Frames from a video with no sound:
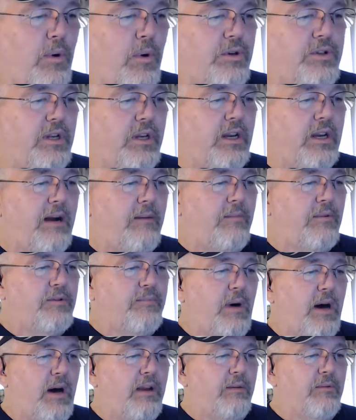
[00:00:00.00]
that Nabra's
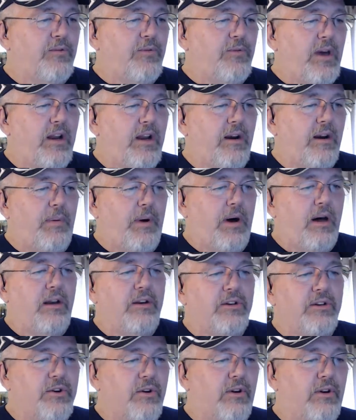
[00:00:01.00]
body was found in a pond in
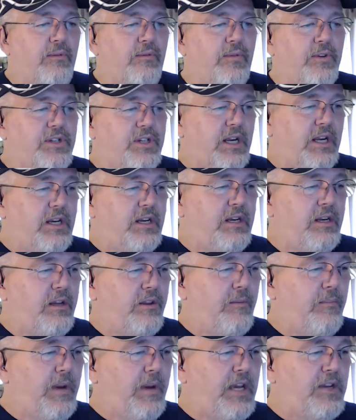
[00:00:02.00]
Sterling, Virginia. The
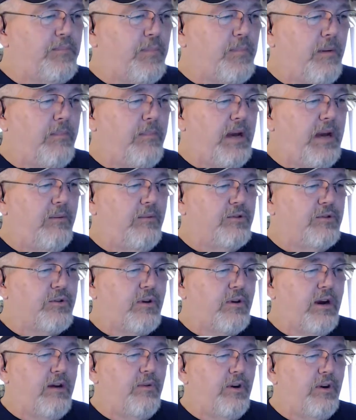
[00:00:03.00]
baseball bat was
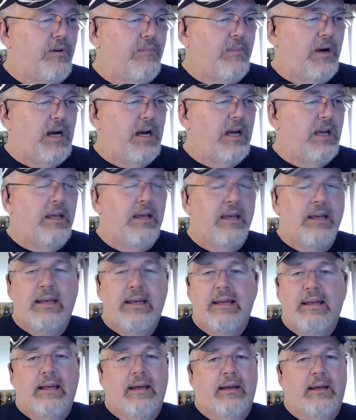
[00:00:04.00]
covered nearby,
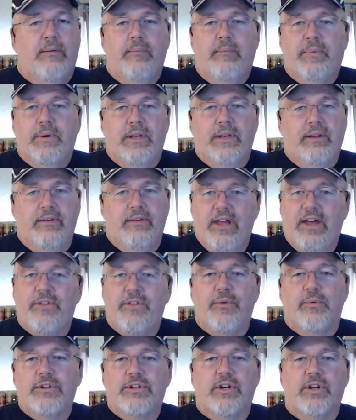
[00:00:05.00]
but
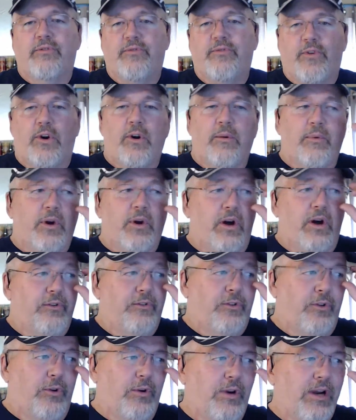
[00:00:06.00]
nothing was confirmed on
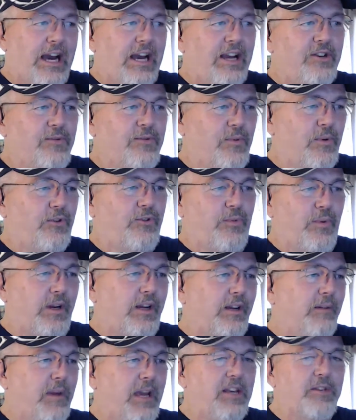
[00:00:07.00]
2 guys were
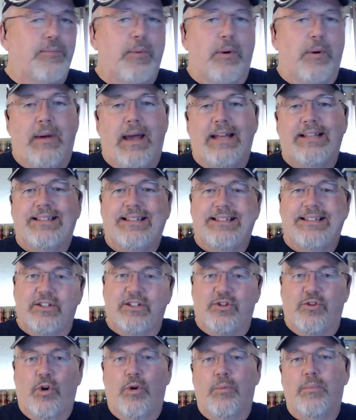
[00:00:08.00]
swinging baseball bats at this
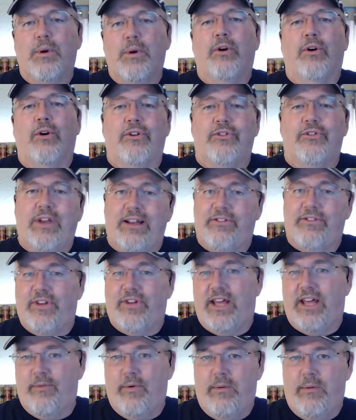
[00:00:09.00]
group of girls
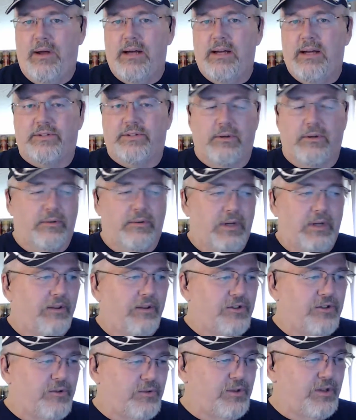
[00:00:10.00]
outside of a mosque. Okay,
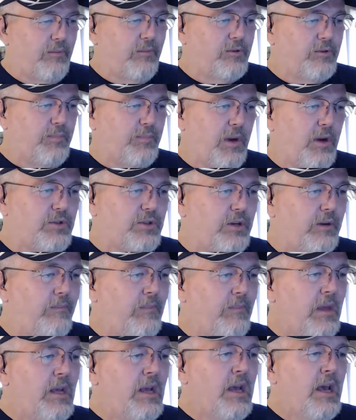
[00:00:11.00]
this was something that was posted.
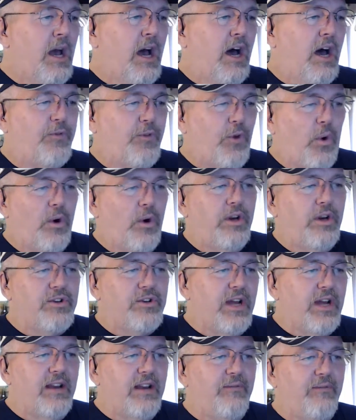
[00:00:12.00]
Authorities are
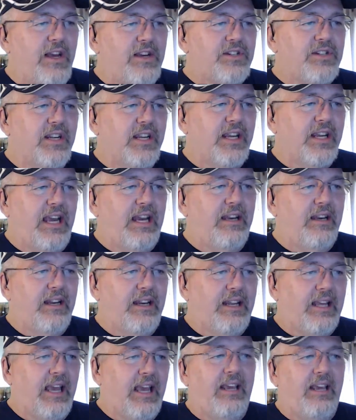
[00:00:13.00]
not investigating the
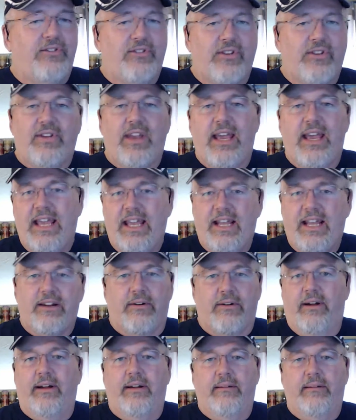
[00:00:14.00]
case as a hate crime.